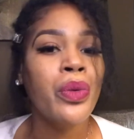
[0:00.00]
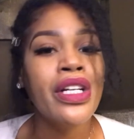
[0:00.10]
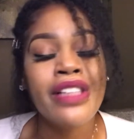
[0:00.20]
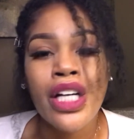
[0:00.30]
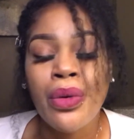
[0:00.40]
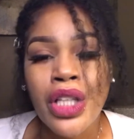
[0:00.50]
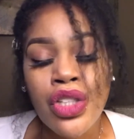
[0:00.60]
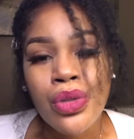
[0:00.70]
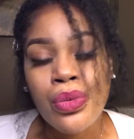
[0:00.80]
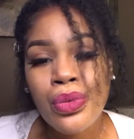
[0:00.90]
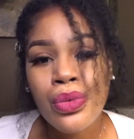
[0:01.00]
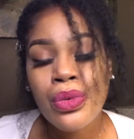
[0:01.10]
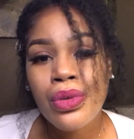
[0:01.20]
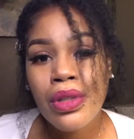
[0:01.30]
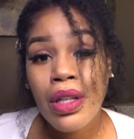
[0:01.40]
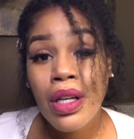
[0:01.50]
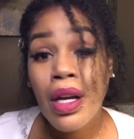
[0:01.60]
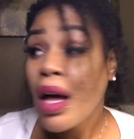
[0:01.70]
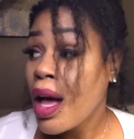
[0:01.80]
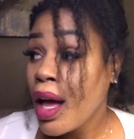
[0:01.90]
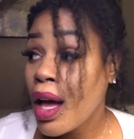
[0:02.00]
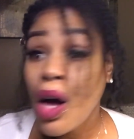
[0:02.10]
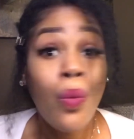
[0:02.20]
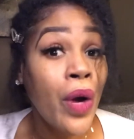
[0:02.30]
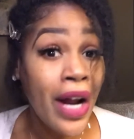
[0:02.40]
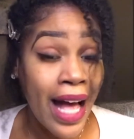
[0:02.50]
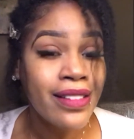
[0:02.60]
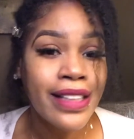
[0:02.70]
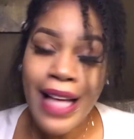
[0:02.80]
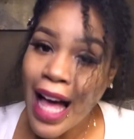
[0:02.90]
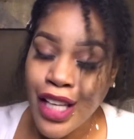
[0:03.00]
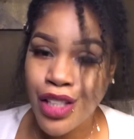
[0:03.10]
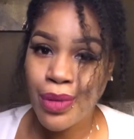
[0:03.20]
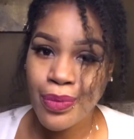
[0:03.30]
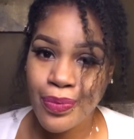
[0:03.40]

Where is that going to get you? Huh? Where has it gotten you?